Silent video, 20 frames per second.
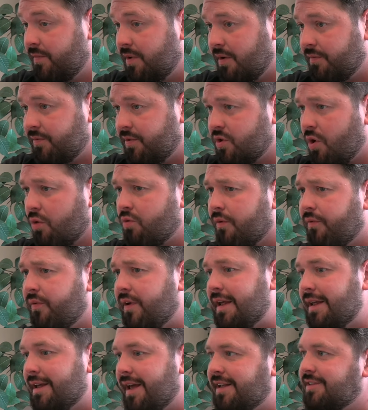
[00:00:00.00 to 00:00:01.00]
you know,
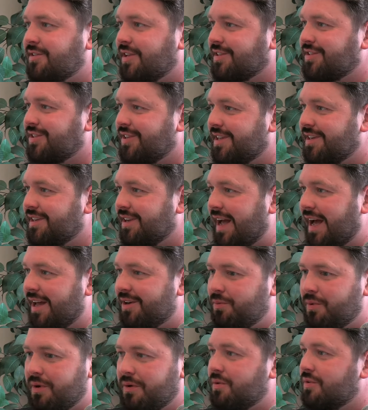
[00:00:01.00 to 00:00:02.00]
photography existed
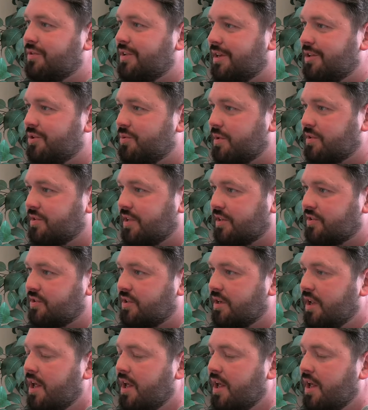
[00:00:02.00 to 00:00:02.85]
and will continue to exist.